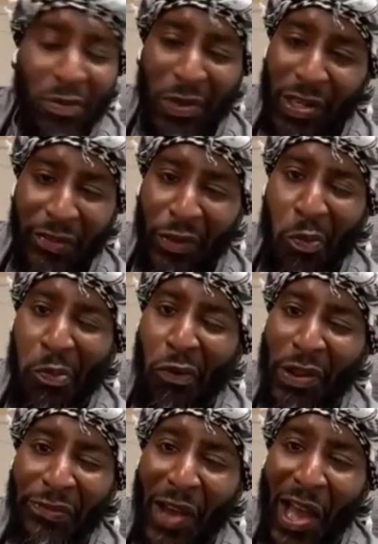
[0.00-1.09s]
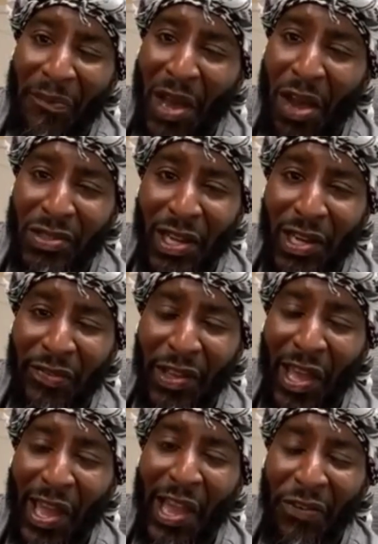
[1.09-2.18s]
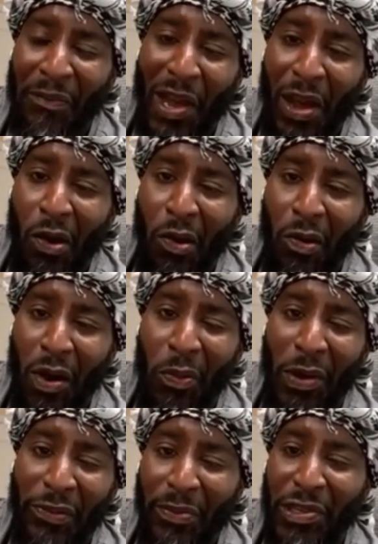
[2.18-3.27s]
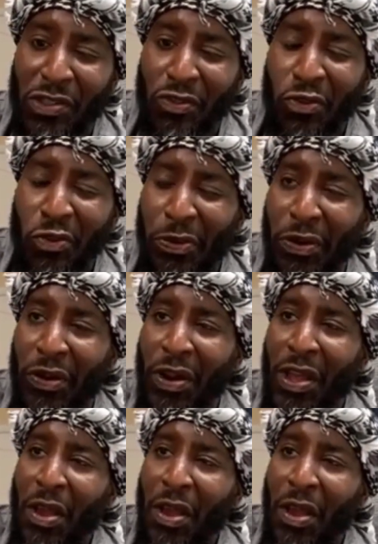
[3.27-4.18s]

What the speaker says: We didn't even go 0.5 miles, not even half a mile away from this trooper.